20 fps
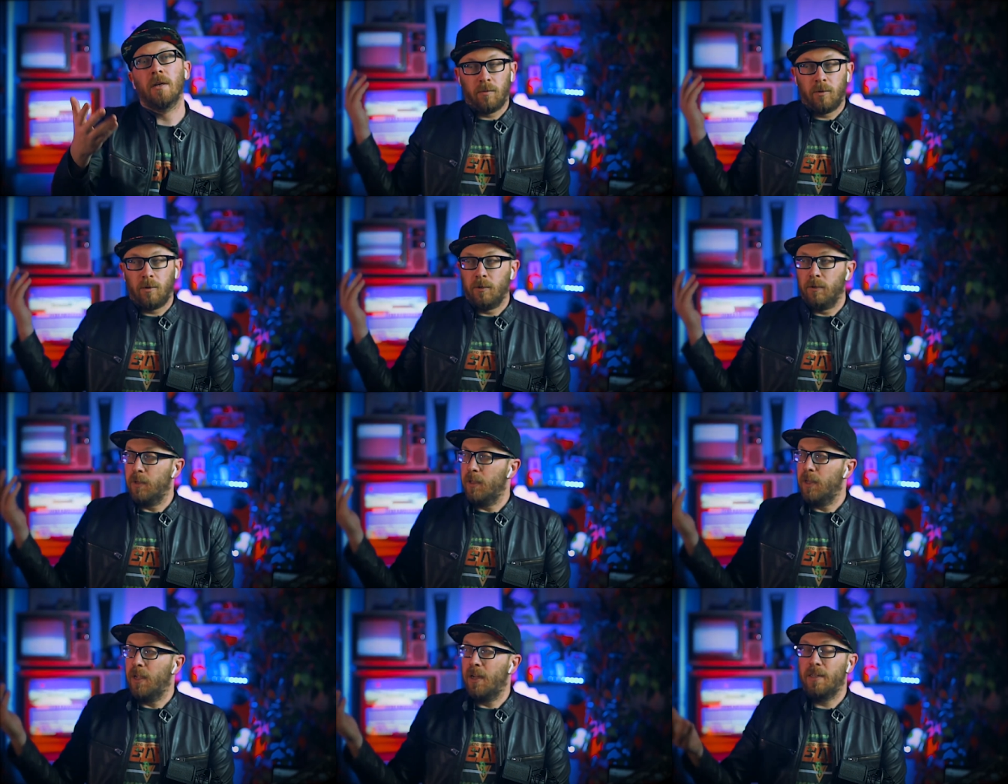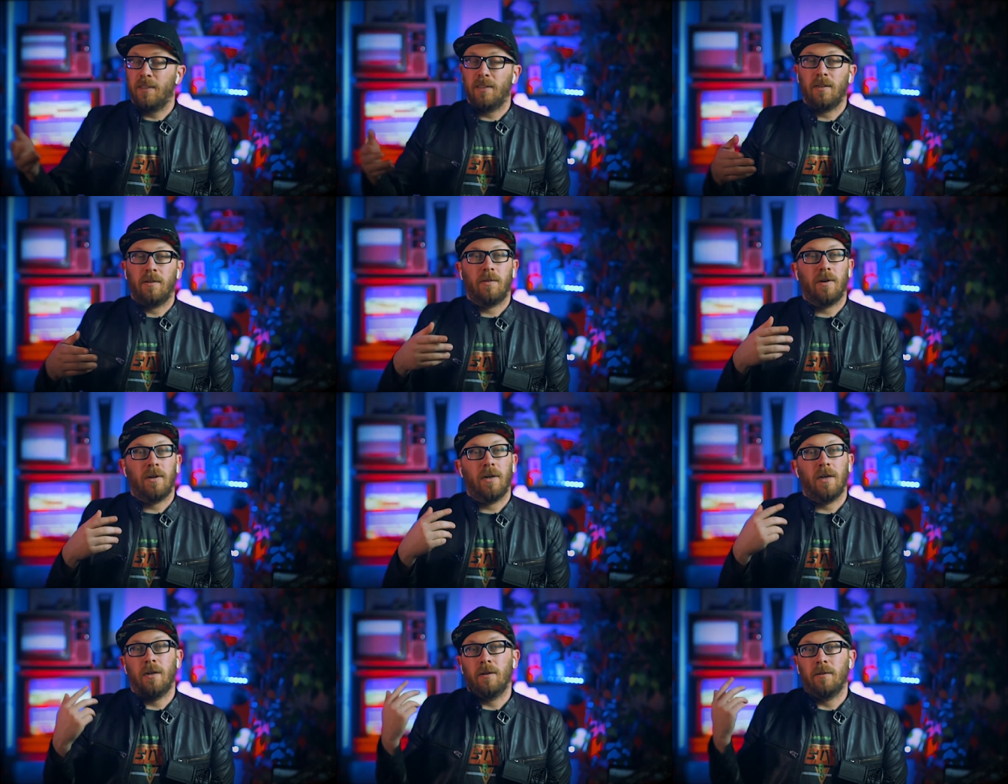I'm doing a lot of stuff
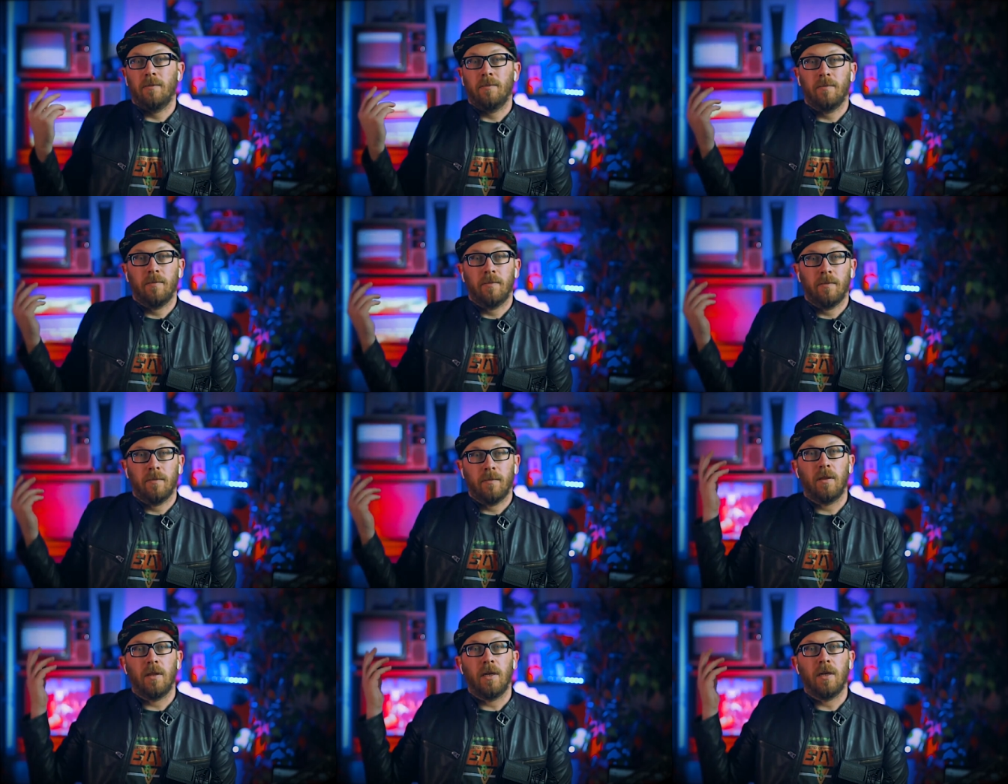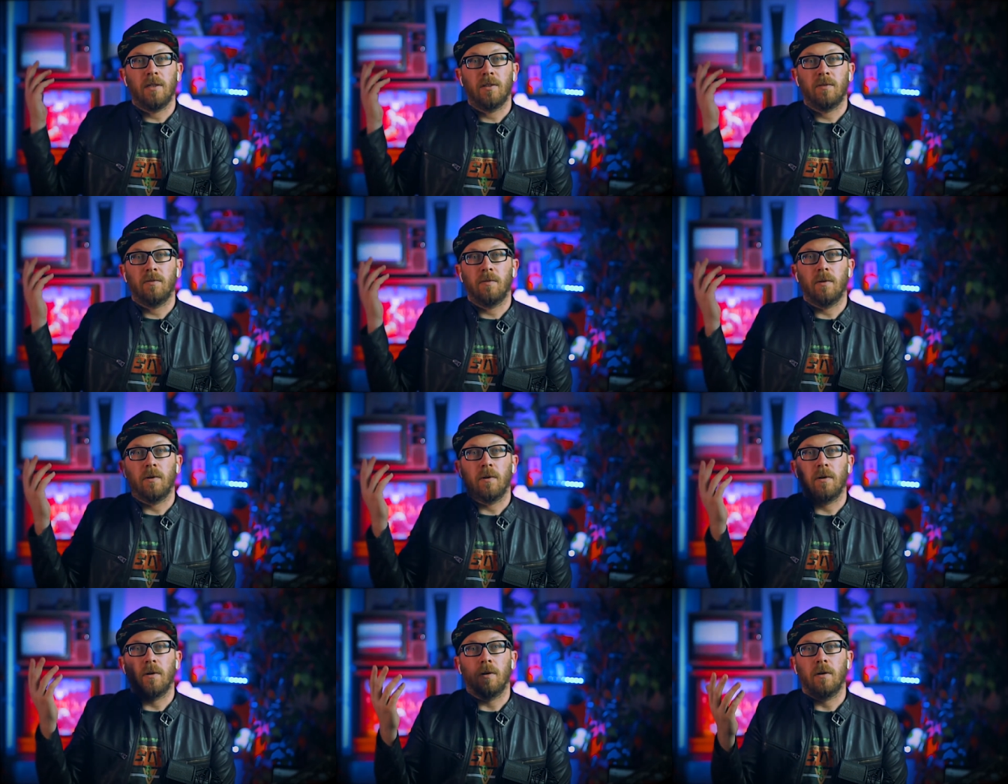right now. Thanks
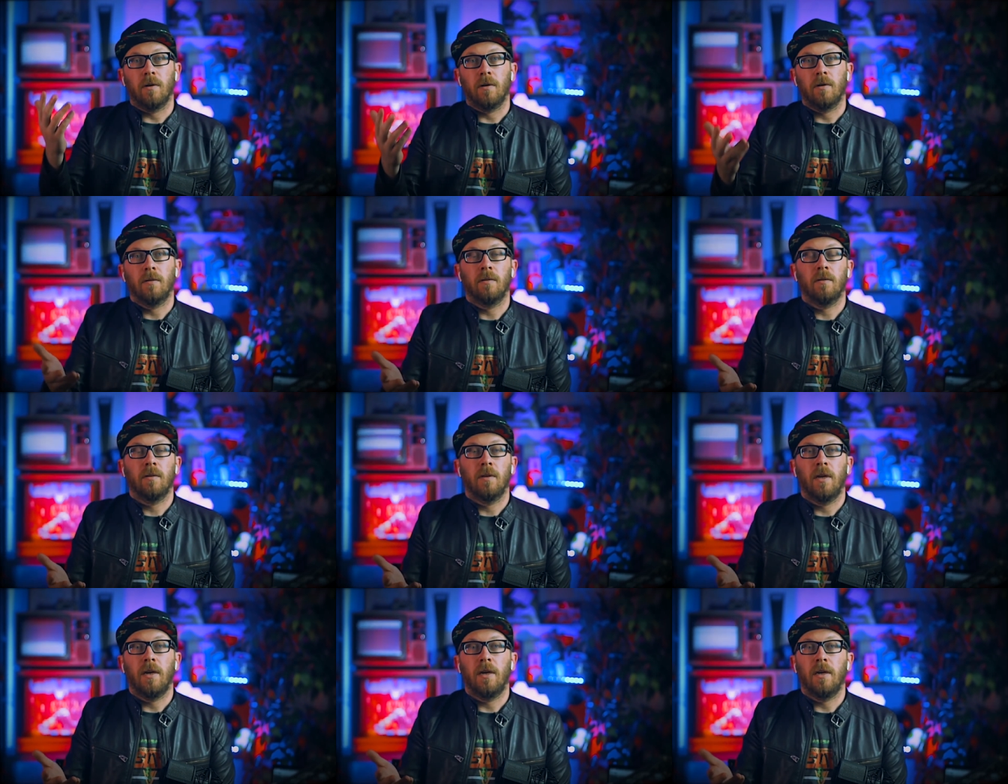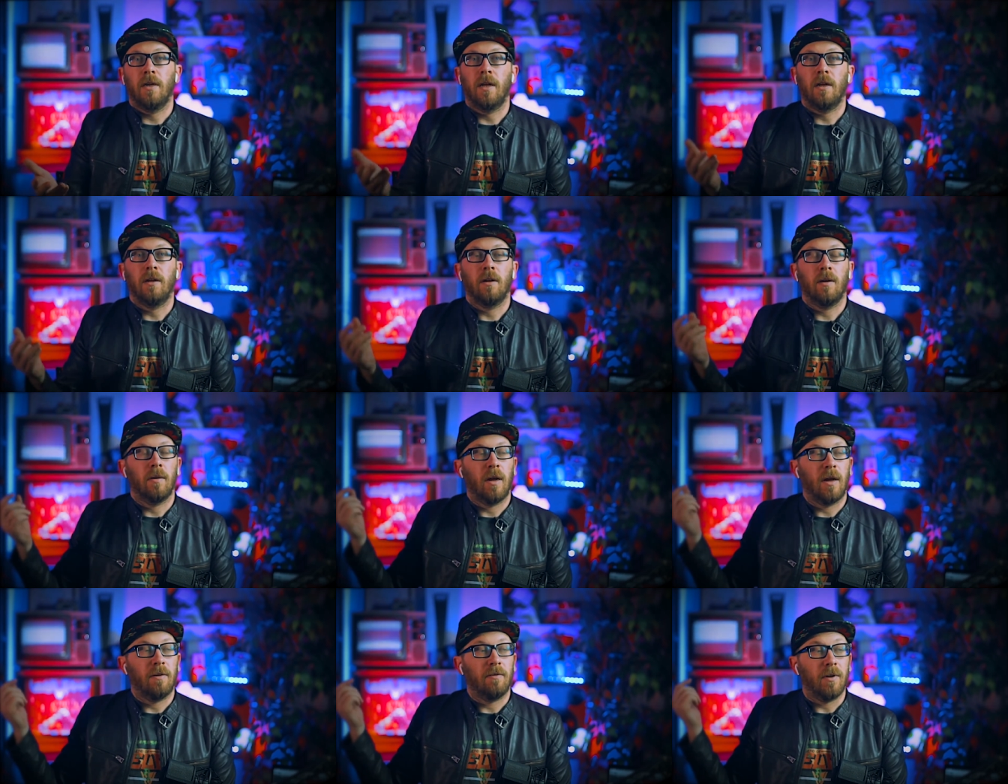for hanging out.
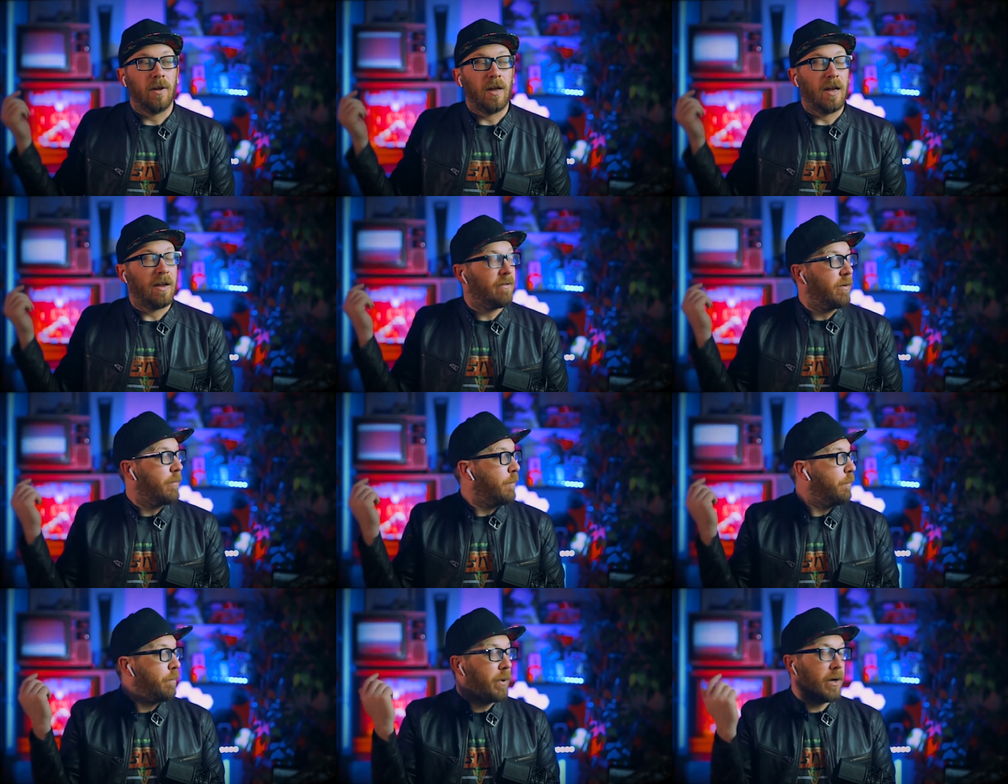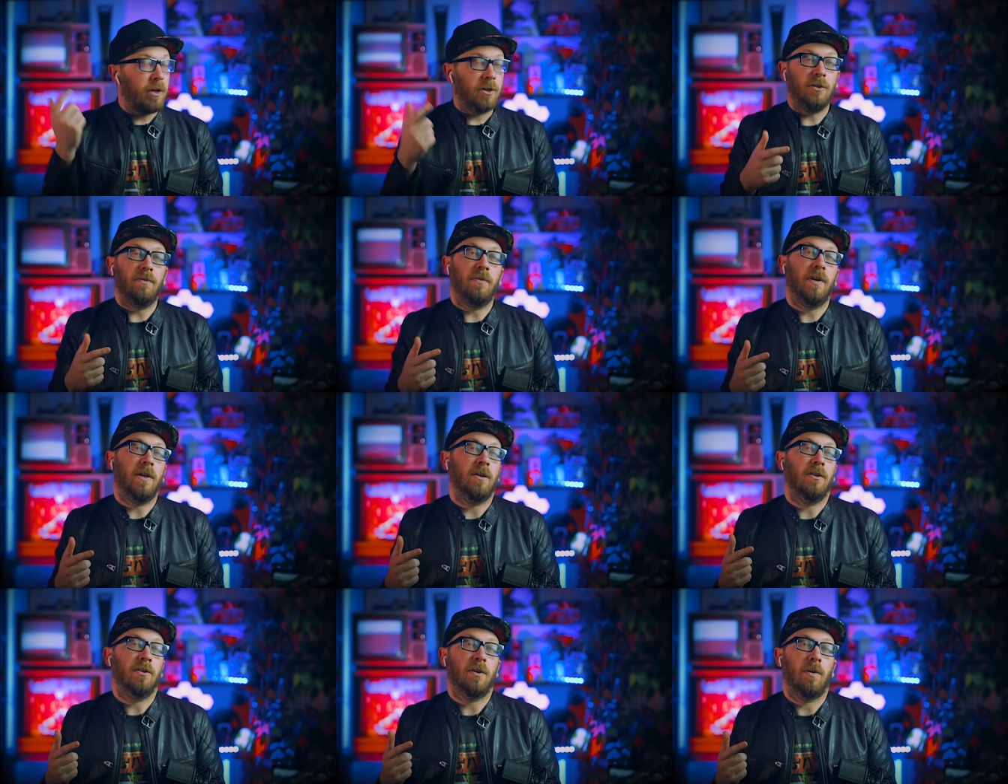I have a, I have a bunch of
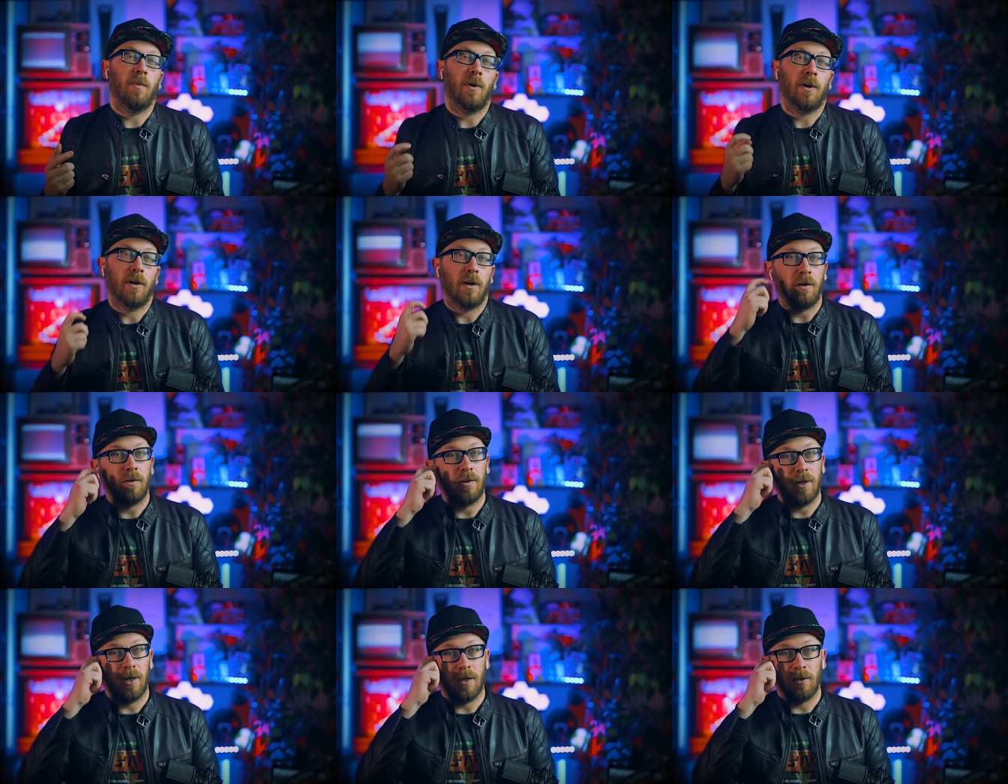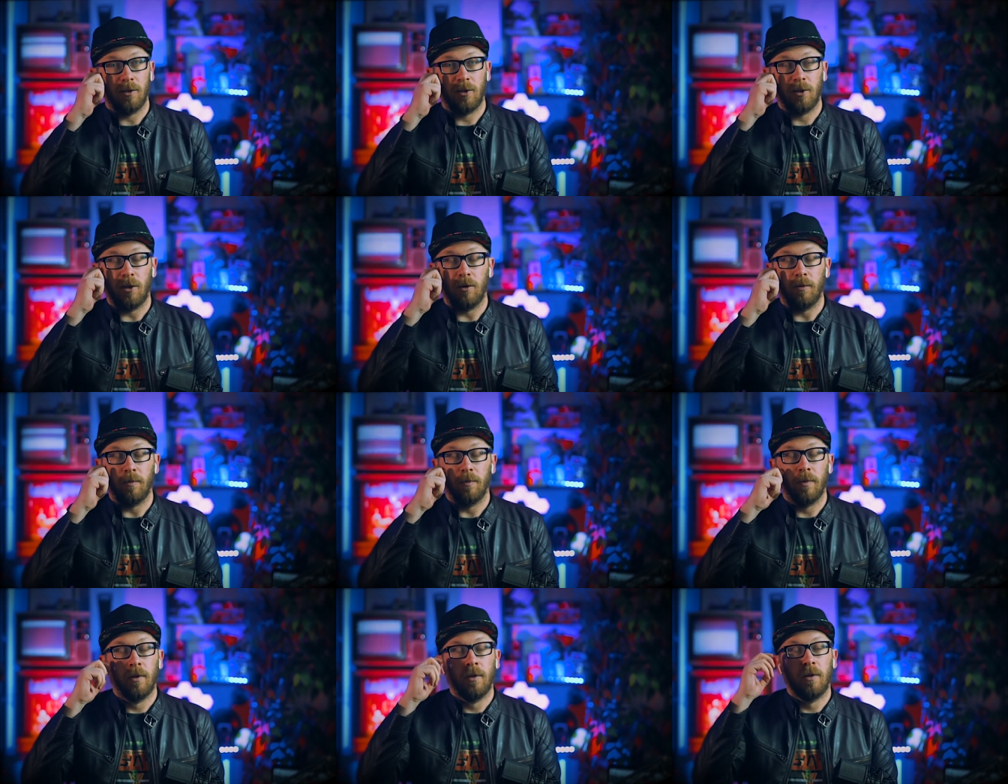videos I'm working on right now.
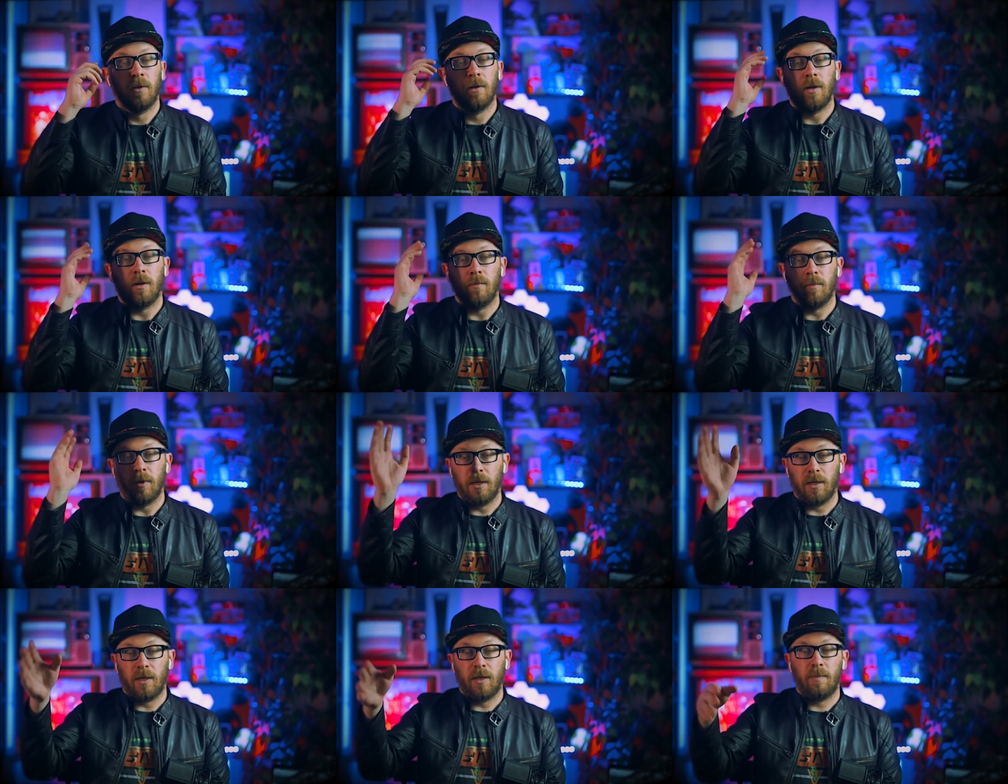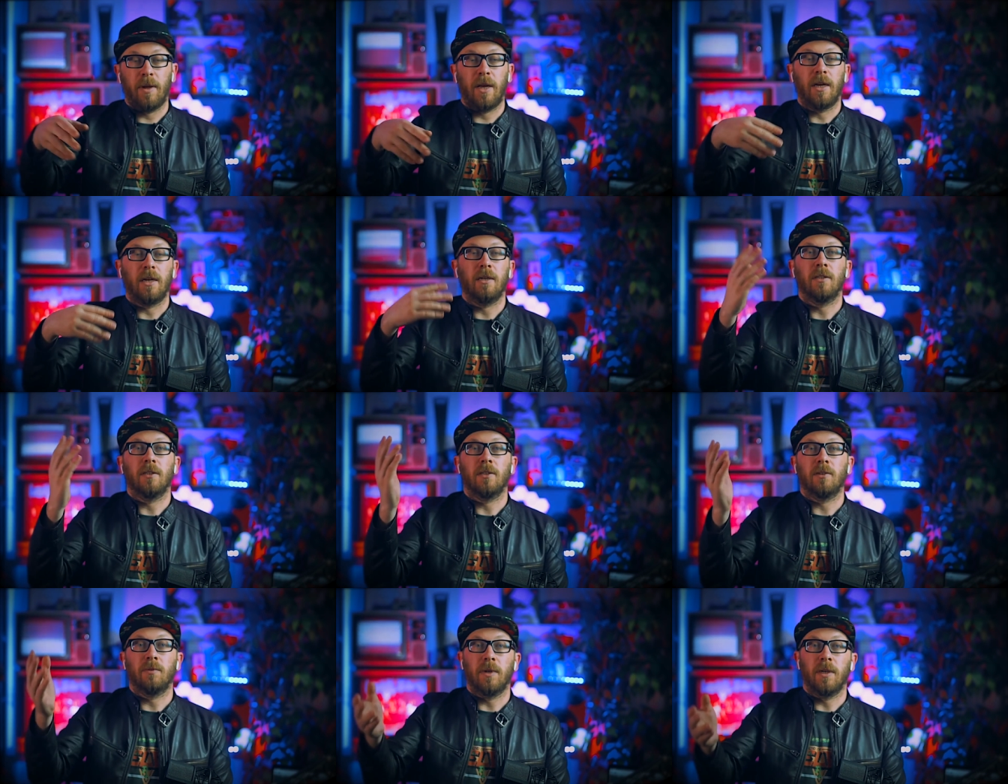So I'm gonna get back
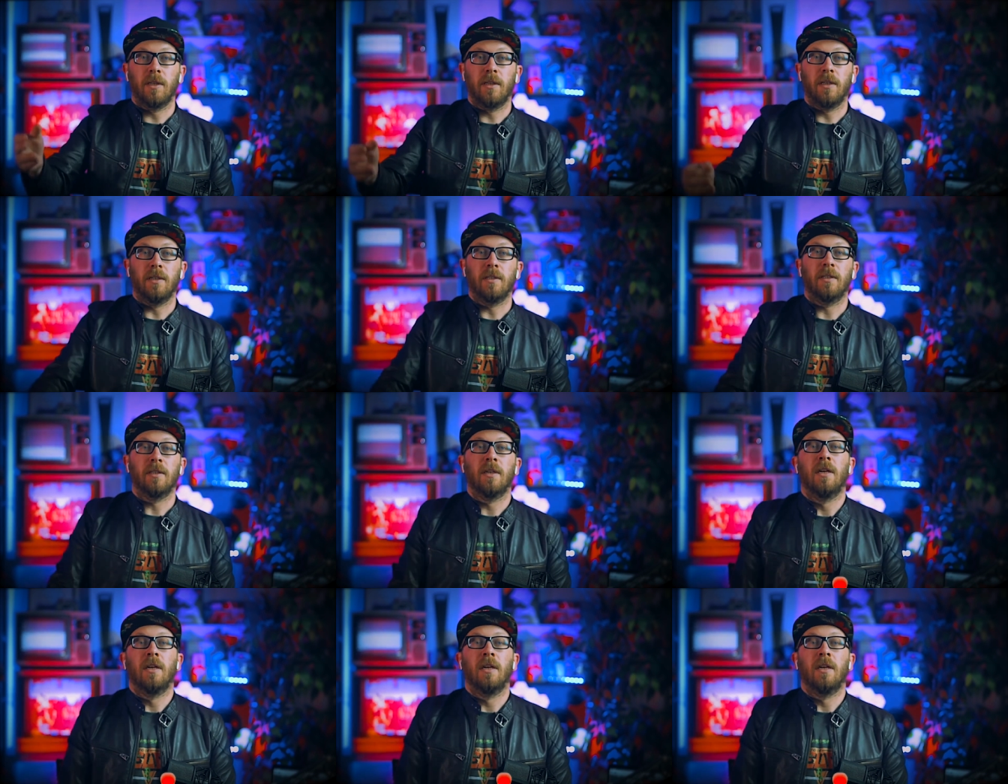into the swing of things.